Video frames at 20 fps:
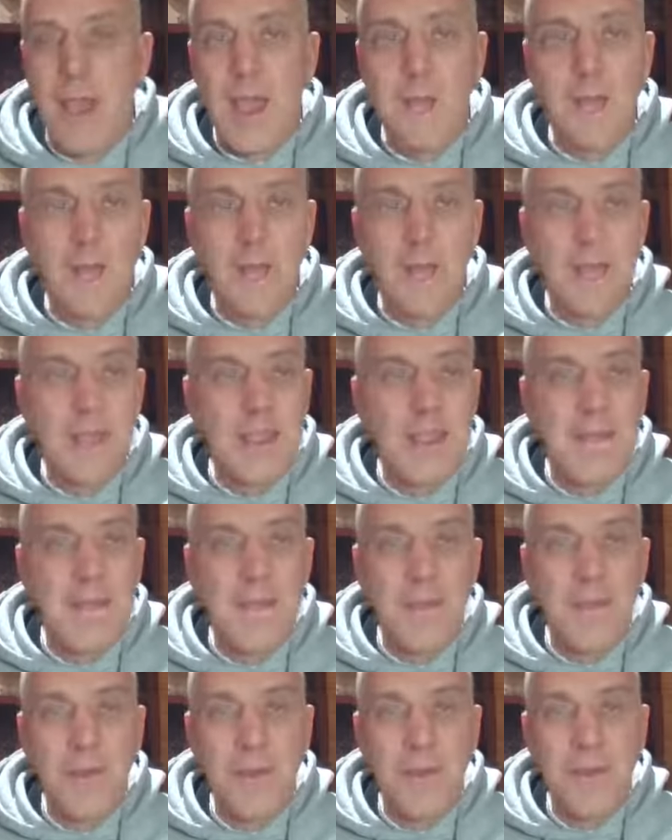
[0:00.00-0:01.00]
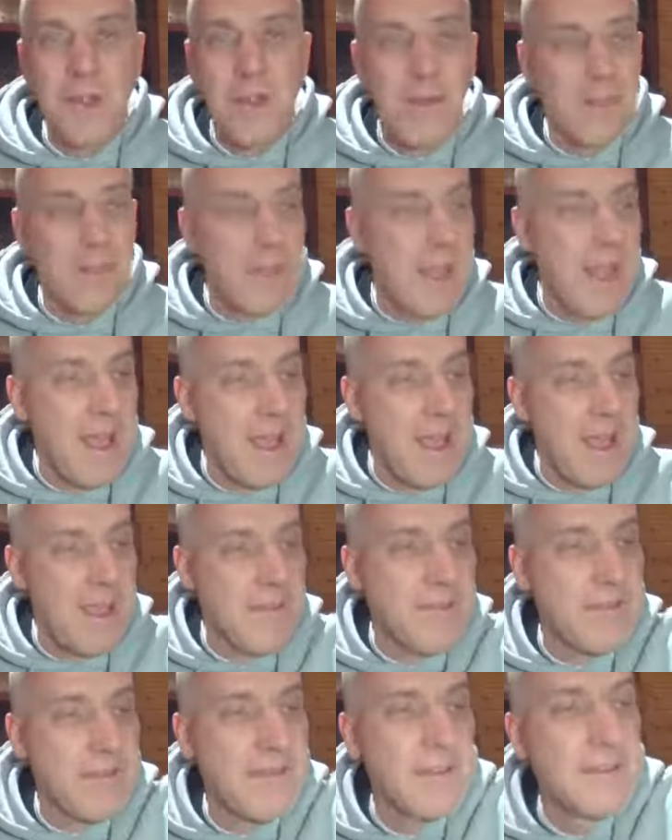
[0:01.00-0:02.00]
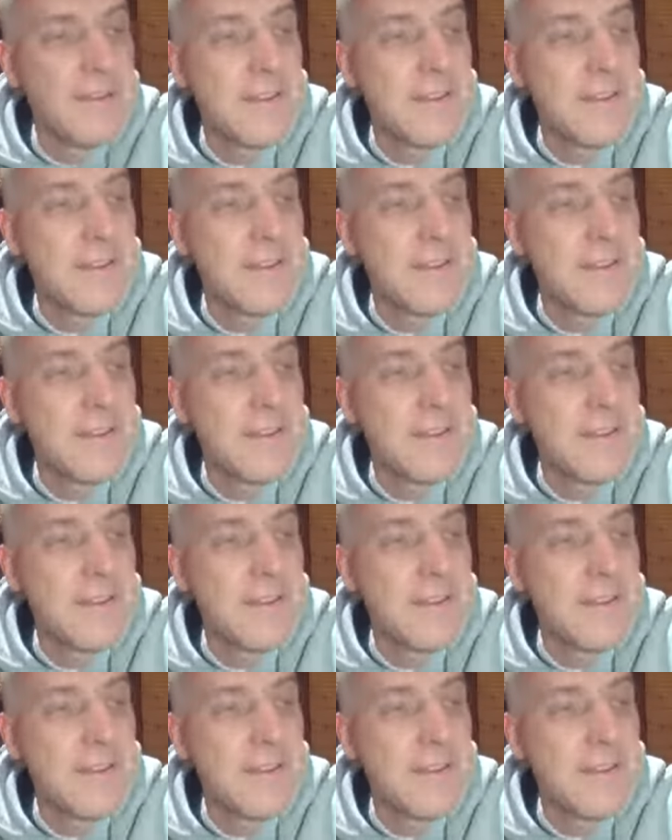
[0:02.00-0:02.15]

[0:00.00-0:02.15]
I believe that we are live.